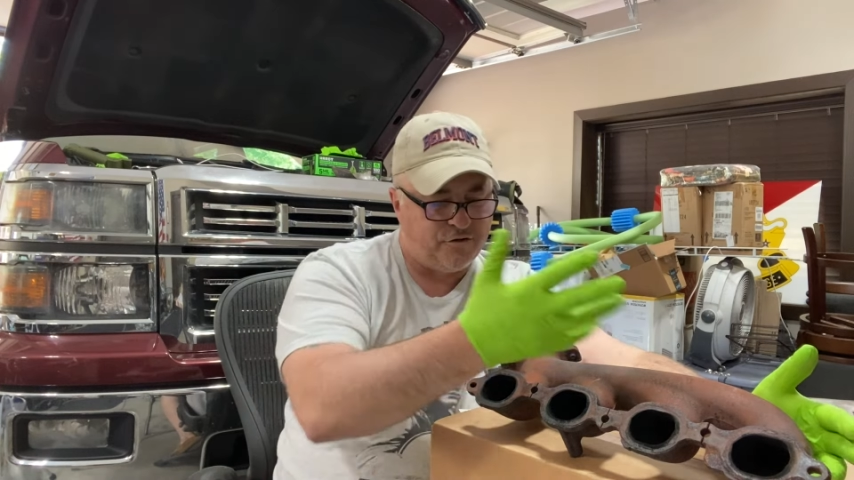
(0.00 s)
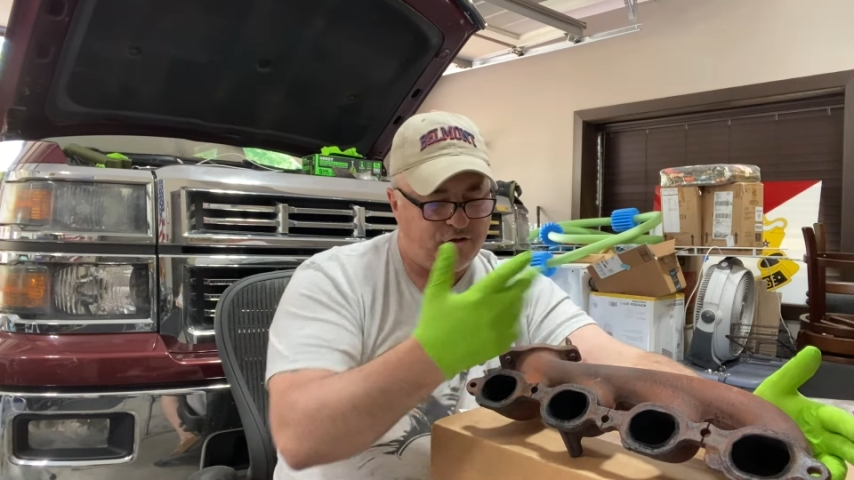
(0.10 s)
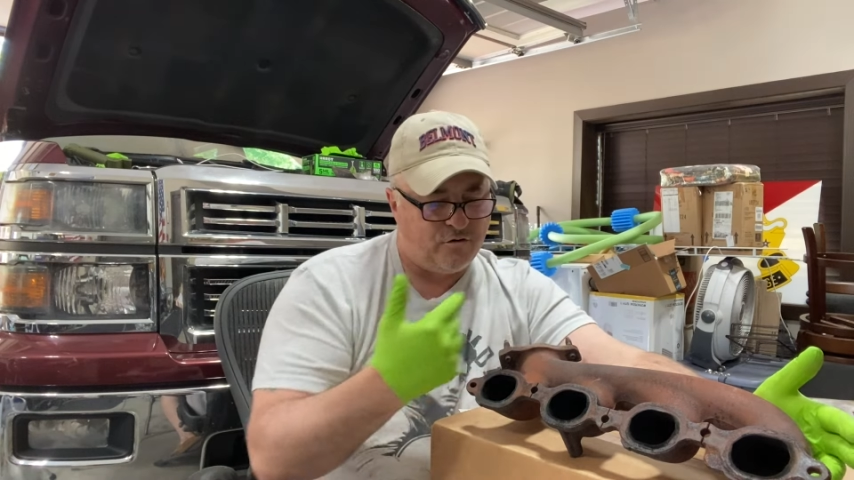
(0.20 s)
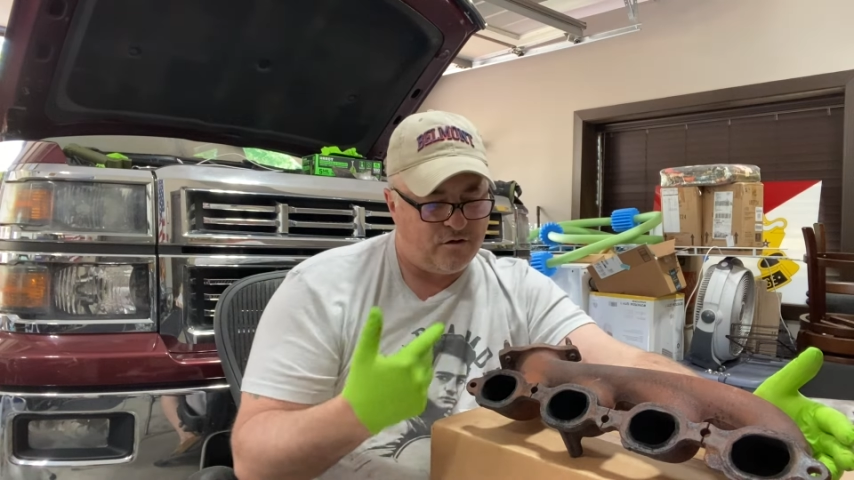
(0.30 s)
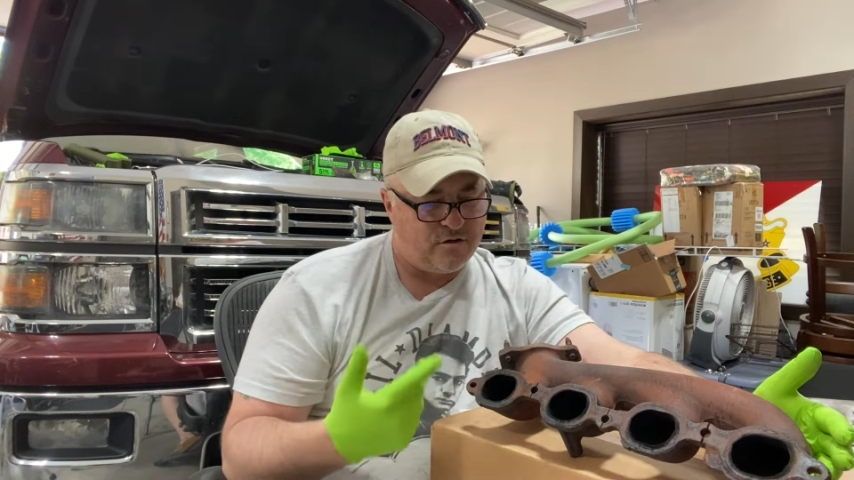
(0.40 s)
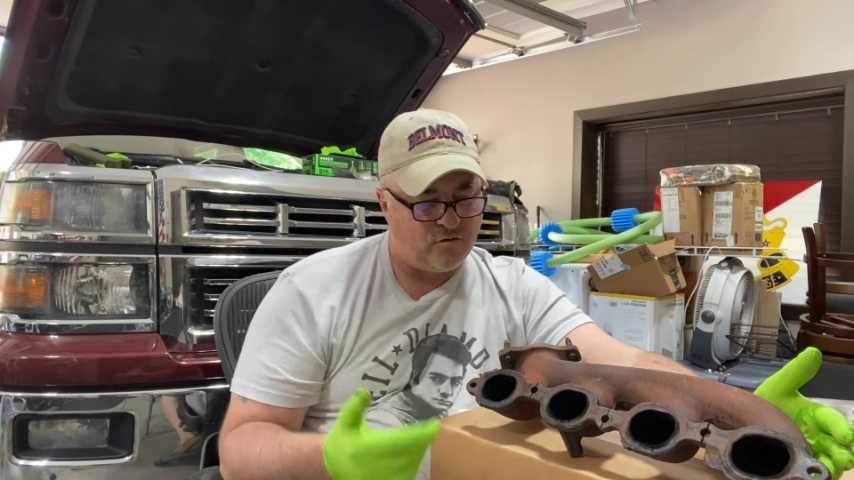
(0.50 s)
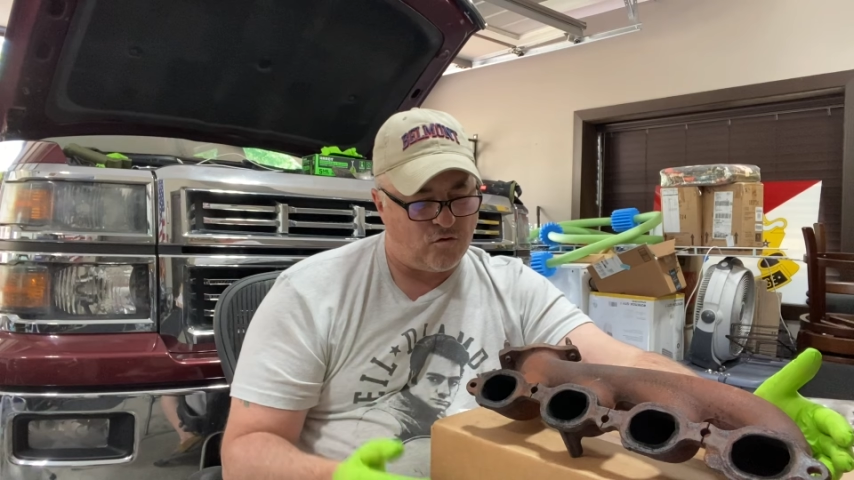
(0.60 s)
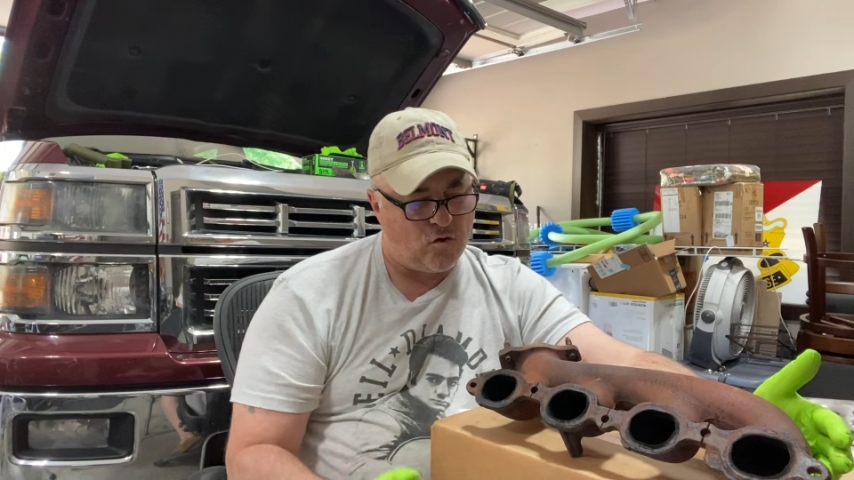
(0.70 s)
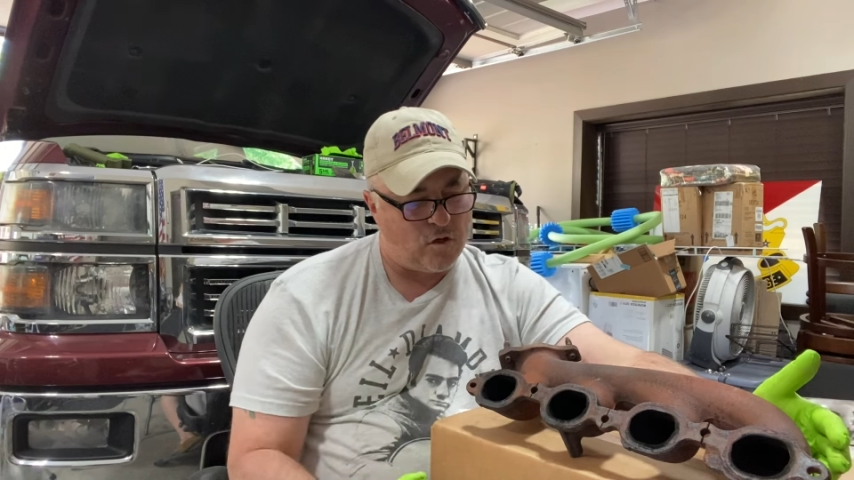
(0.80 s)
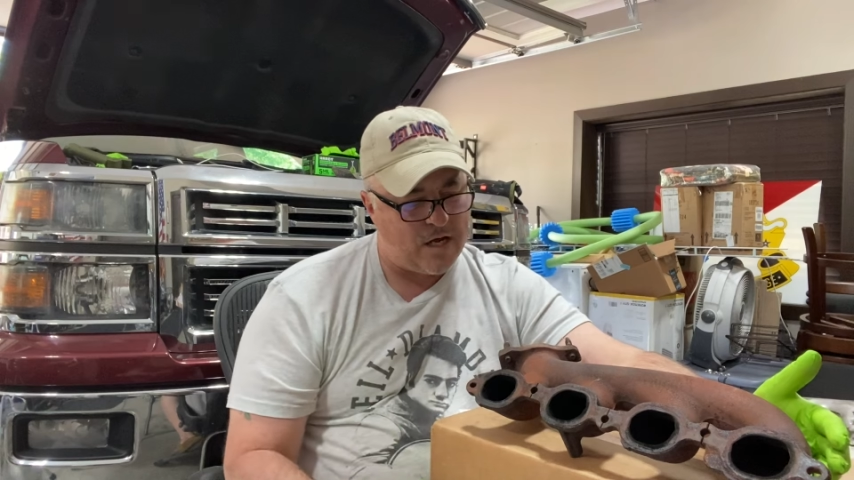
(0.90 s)
to it and a
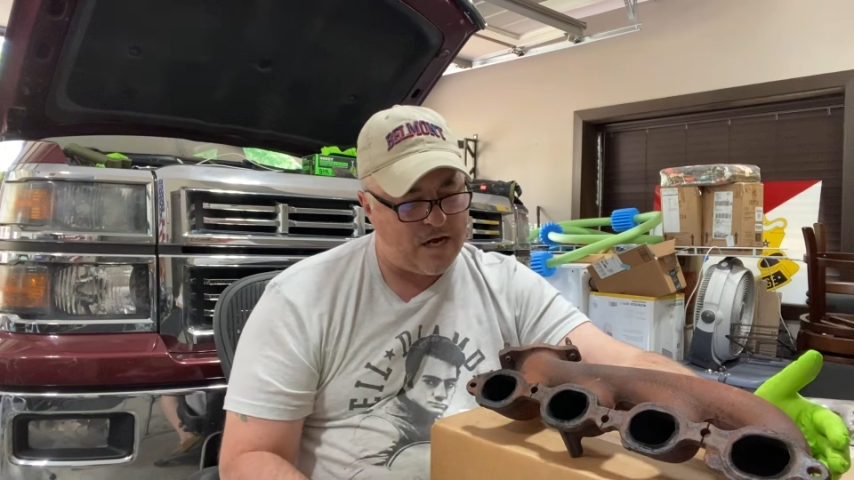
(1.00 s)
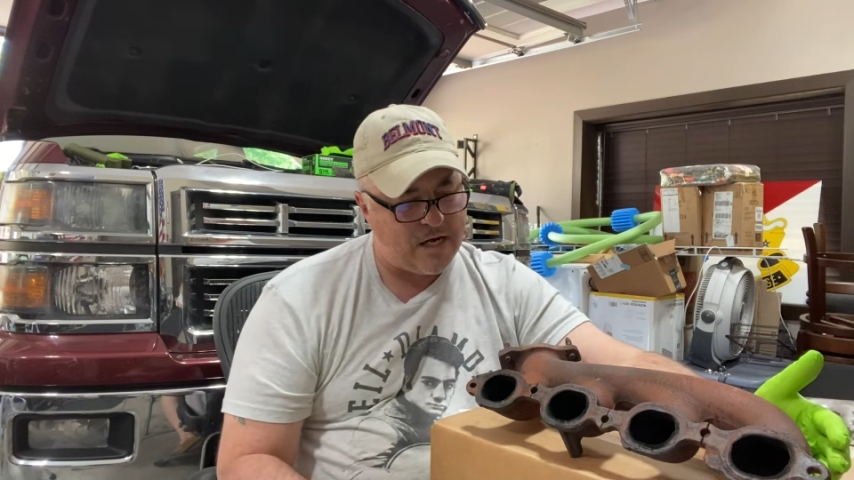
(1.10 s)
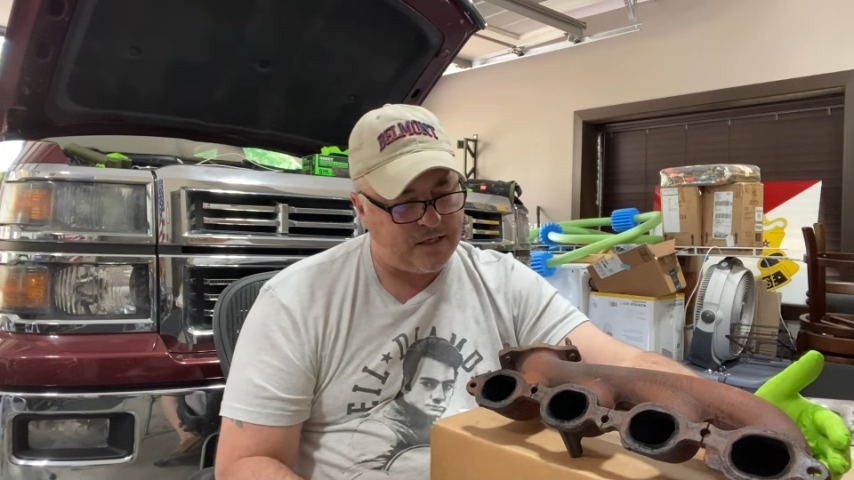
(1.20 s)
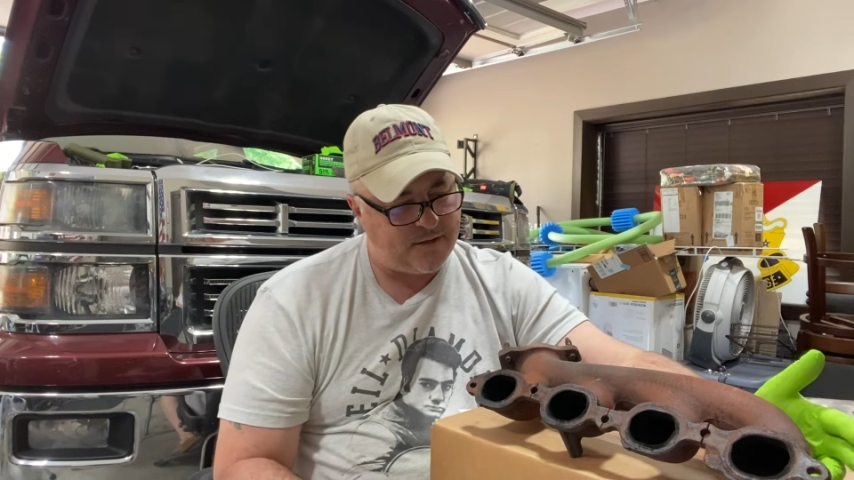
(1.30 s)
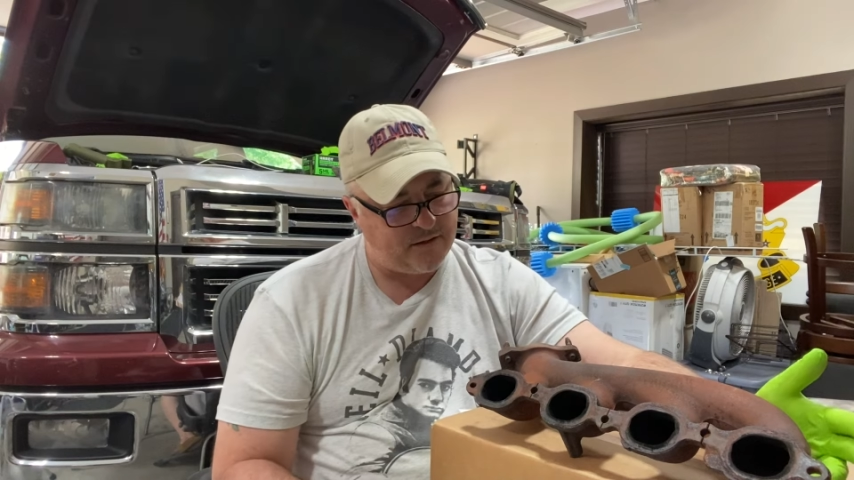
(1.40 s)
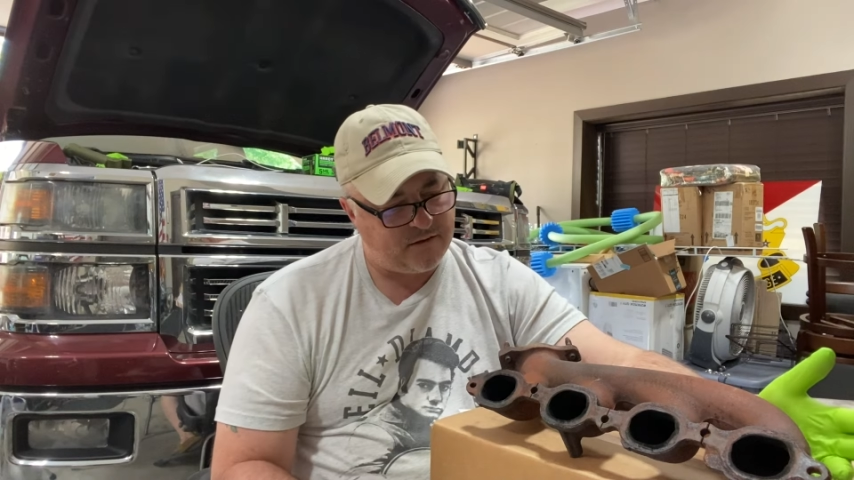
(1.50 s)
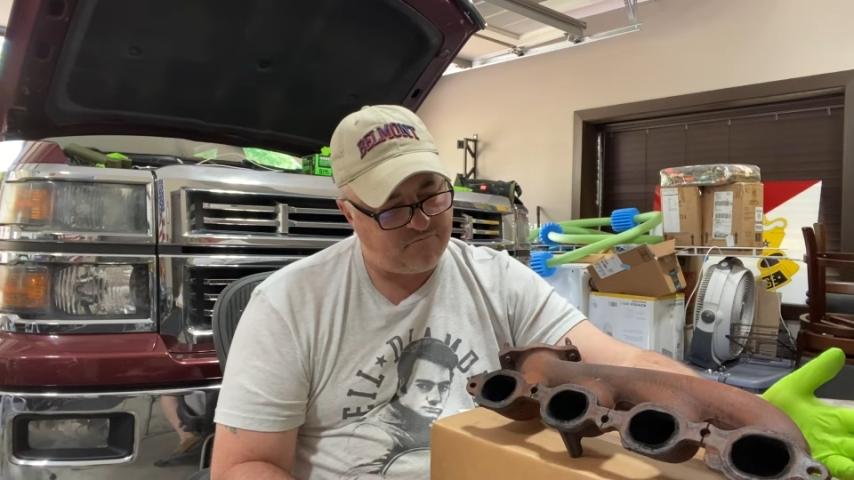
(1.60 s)
roll lock, and